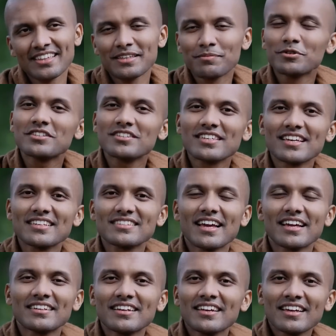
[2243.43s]
The Buddha says
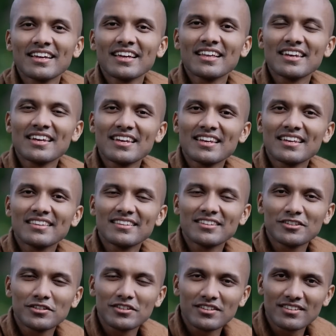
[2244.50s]
that
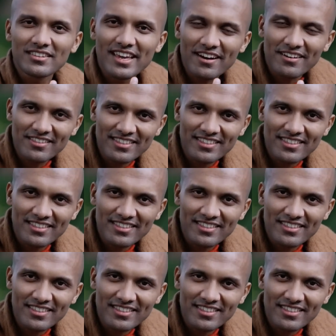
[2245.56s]
there